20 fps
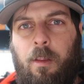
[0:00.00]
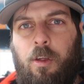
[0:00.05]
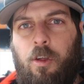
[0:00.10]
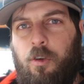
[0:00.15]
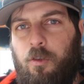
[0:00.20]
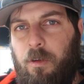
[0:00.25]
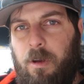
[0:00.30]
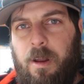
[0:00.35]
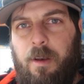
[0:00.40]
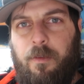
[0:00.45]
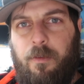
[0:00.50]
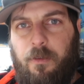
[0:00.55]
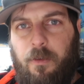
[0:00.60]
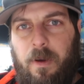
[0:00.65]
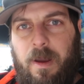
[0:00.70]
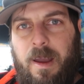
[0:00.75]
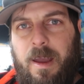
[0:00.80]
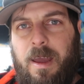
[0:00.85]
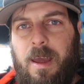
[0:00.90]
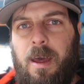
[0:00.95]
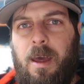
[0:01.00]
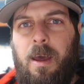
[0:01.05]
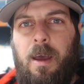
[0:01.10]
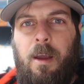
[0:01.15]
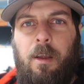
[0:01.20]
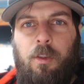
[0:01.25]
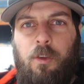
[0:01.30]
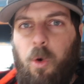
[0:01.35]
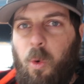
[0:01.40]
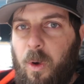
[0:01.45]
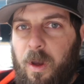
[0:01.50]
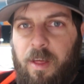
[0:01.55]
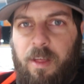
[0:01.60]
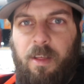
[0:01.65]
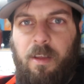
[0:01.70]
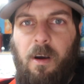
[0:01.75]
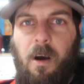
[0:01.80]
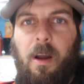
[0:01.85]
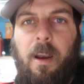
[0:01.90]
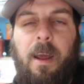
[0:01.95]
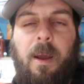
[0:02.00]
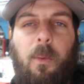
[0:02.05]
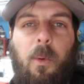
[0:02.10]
street freak twist on it.